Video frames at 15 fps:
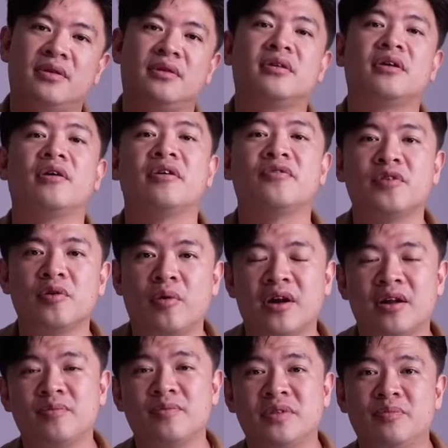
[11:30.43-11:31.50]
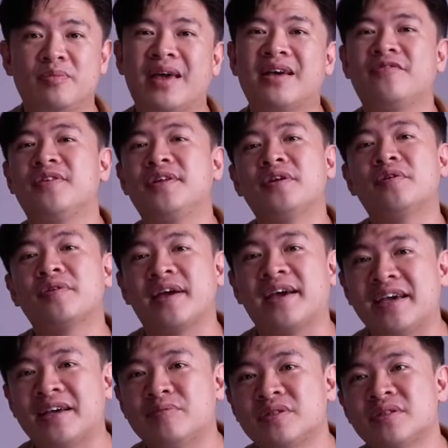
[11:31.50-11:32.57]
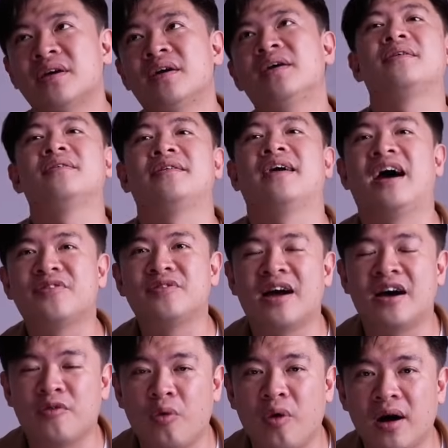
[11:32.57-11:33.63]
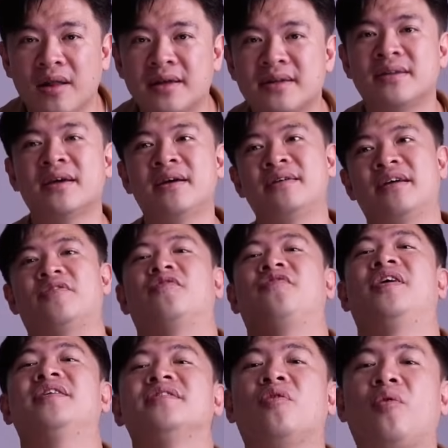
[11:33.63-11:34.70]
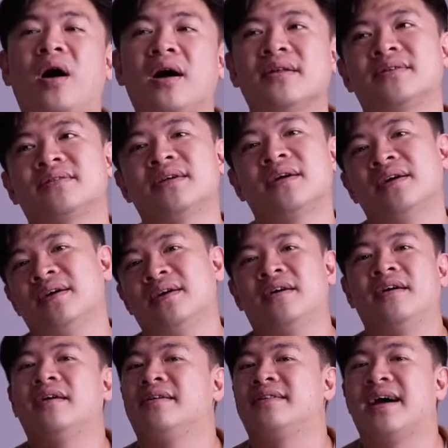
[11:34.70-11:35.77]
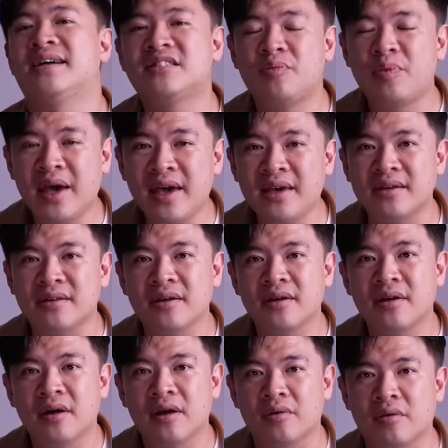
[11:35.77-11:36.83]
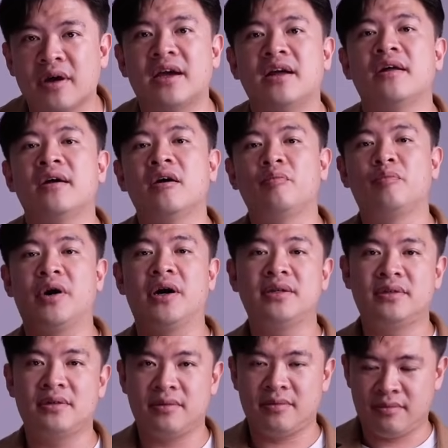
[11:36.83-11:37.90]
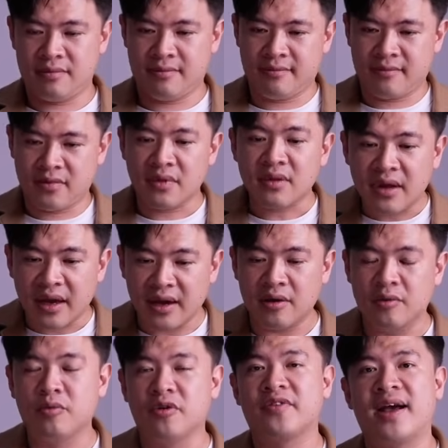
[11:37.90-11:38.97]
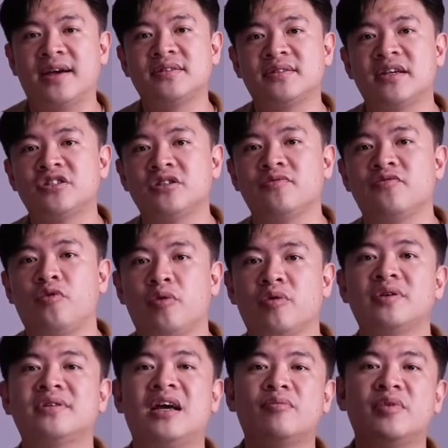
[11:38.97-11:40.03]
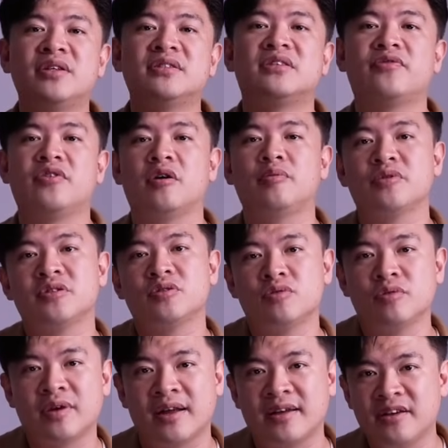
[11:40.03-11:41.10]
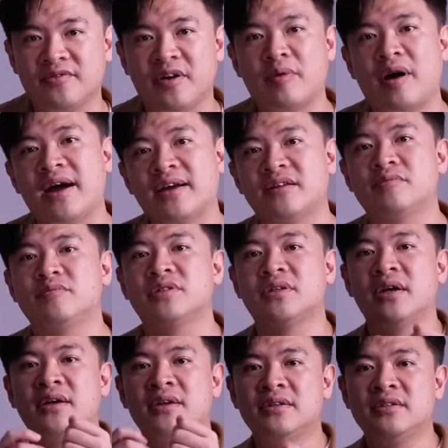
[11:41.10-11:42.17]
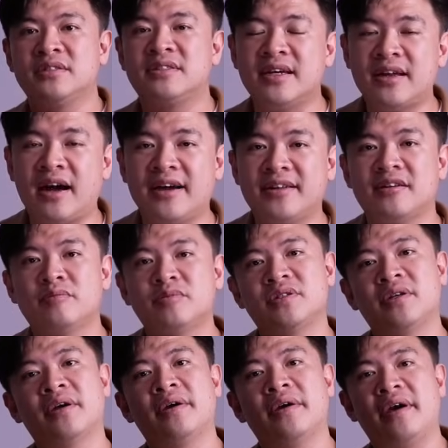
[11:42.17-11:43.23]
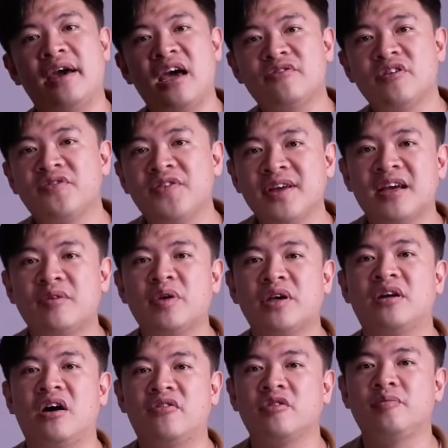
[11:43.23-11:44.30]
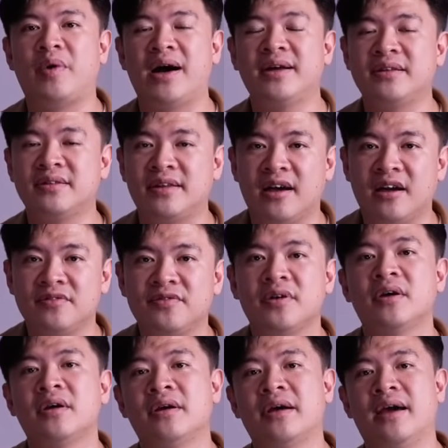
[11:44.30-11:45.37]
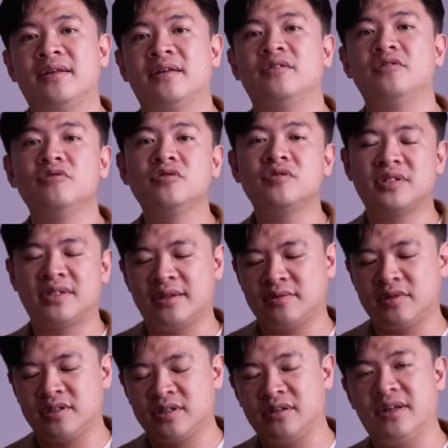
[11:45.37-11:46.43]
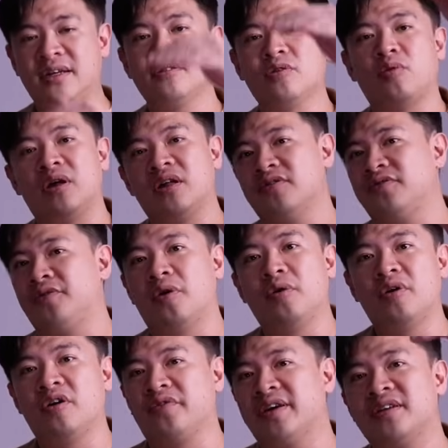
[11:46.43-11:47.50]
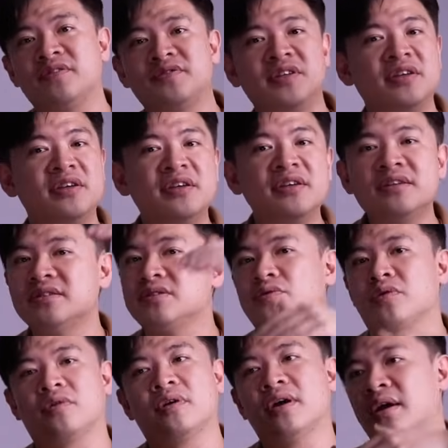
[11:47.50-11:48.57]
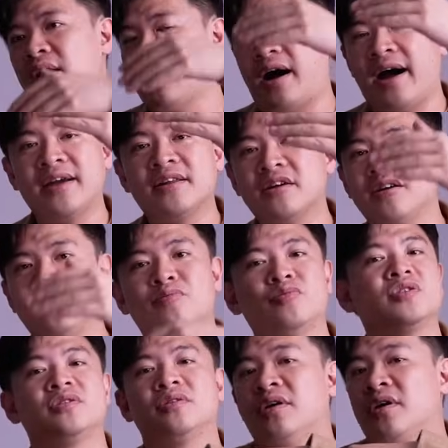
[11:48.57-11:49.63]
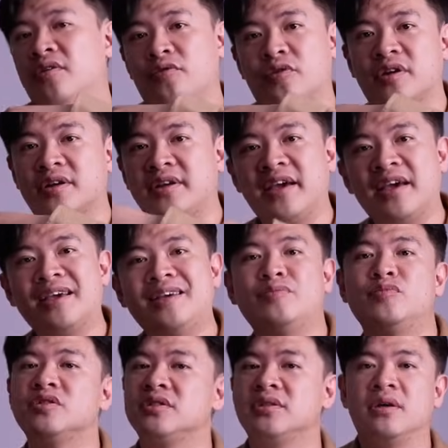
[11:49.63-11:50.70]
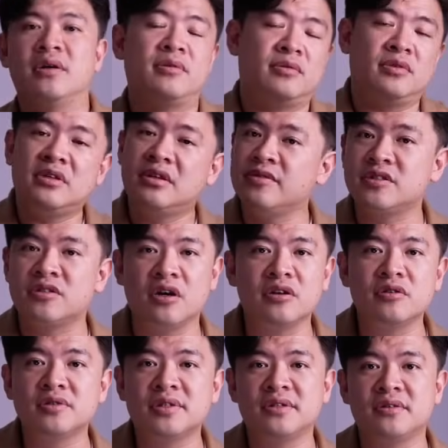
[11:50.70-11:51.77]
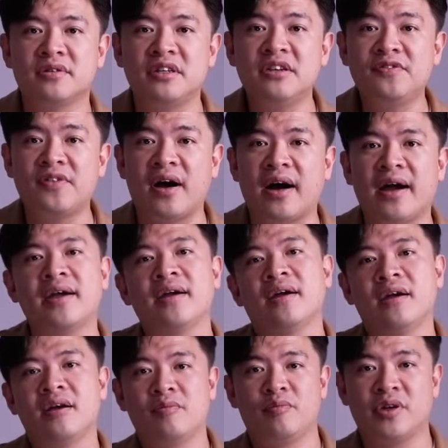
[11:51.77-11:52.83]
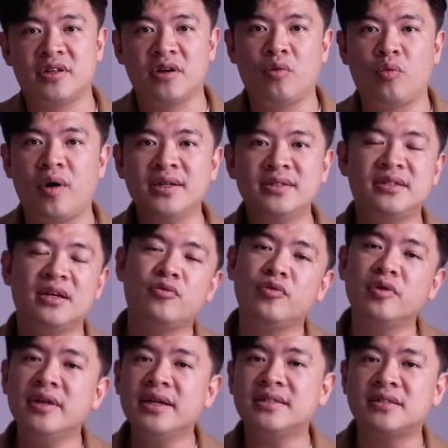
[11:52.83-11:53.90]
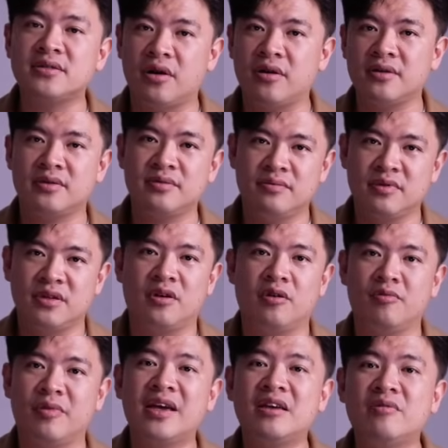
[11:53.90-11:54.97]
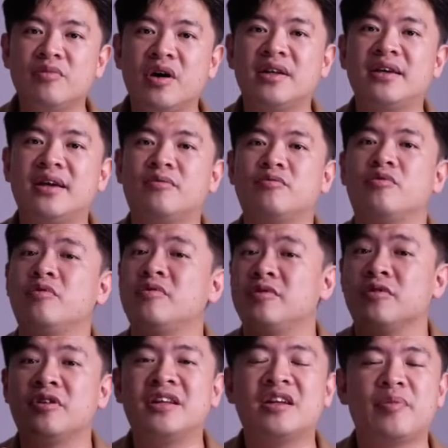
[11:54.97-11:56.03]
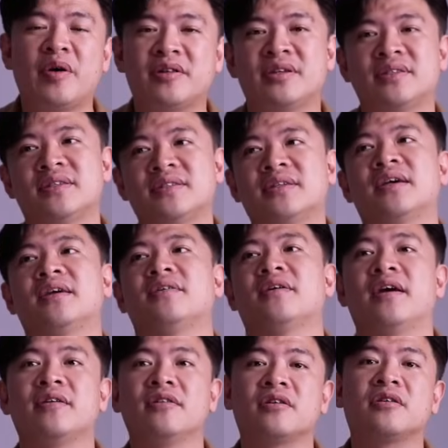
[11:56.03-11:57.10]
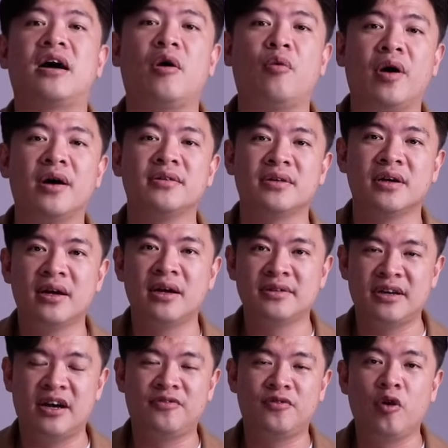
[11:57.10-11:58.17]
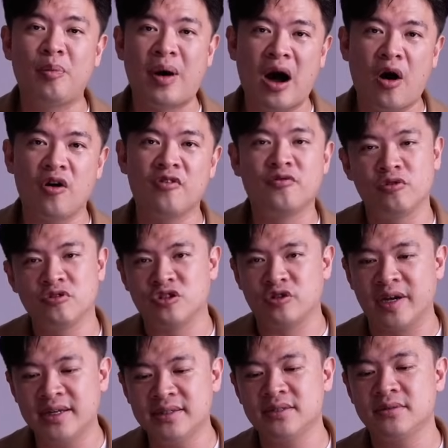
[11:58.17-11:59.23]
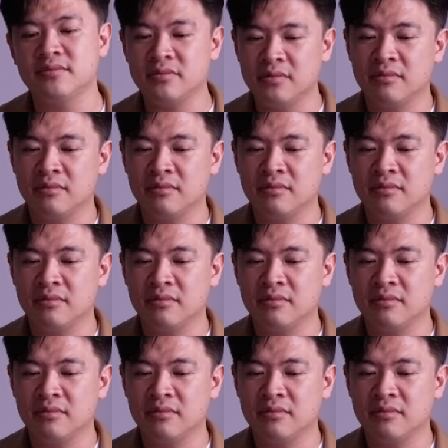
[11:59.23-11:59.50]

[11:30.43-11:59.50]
you know, if you want to make video games, you have to have a wallet. You have to fund a wallet. That's a pain, right? But hey, with Gas Station Forward, that means developers who can give up items, send items, everything can be covered by the dev, and then users can just collect a wallet full of NFTs or items for the games, even start using the DeFi. But then once they really start, you know, making money and learning about this and saying, hey, look, I want that full power, full trades,